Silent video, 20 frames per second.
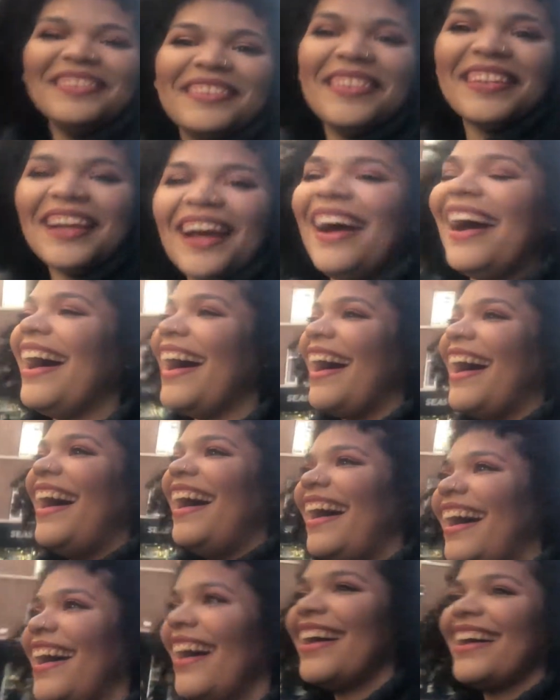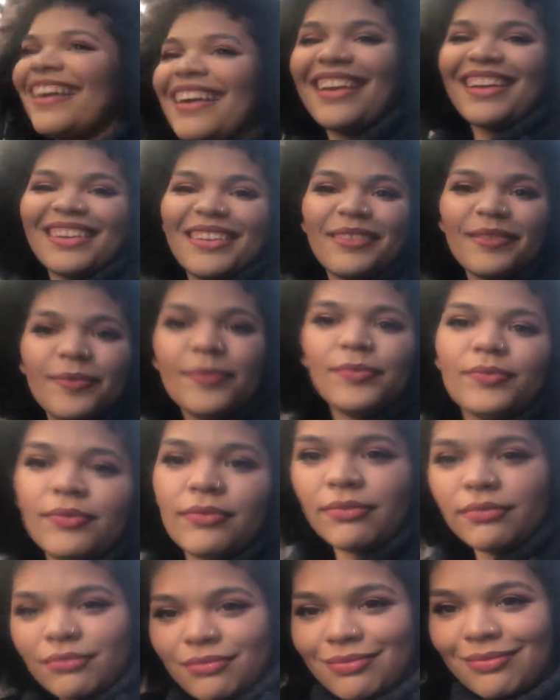I'll just do full Casey
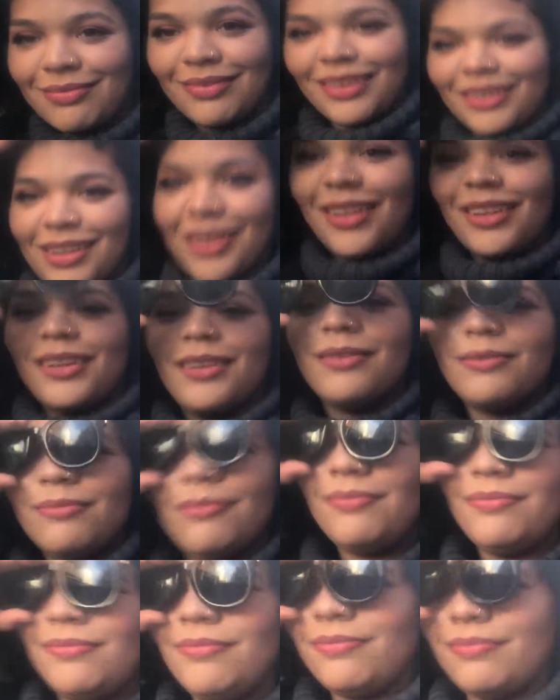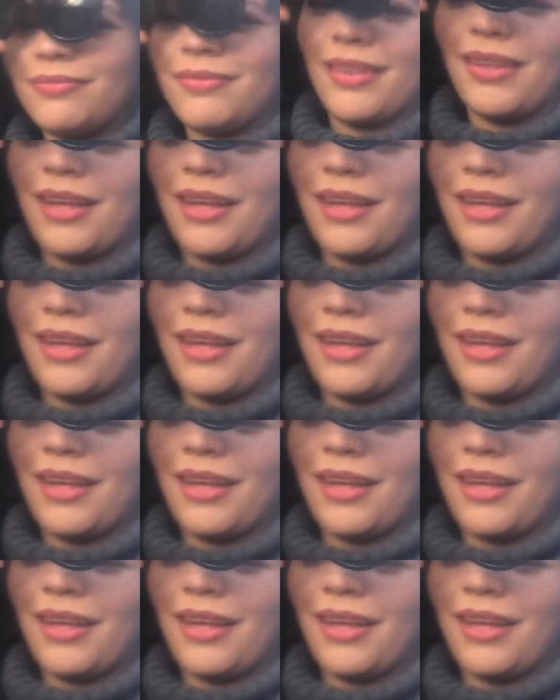Neistat from